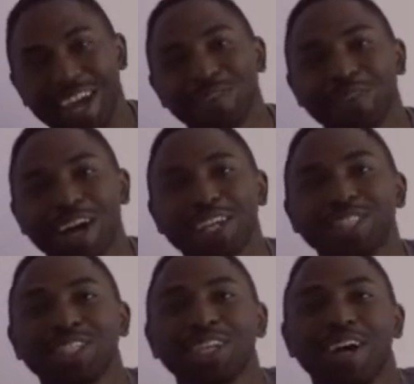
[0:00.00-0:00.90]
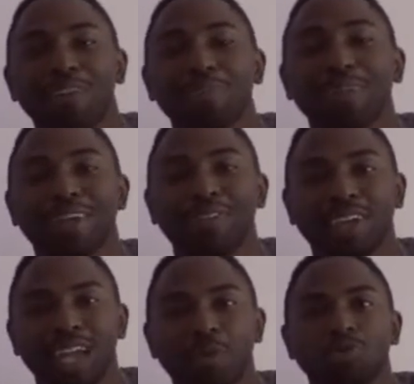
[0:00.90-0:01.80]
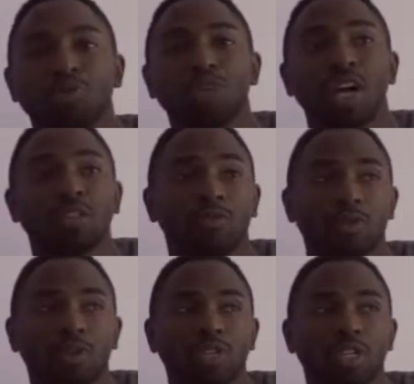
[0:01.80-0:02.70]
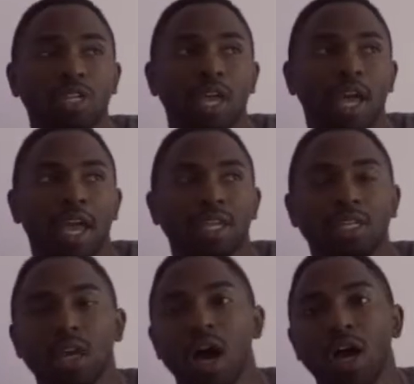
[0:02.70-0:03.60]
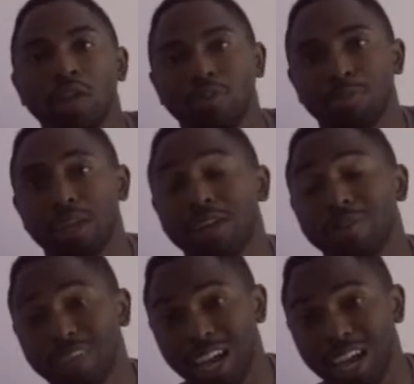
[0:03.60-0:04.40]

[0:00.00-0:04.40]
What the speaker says: had Rise of the Planet of the Apes. 2014 had Dawn of the Planet of the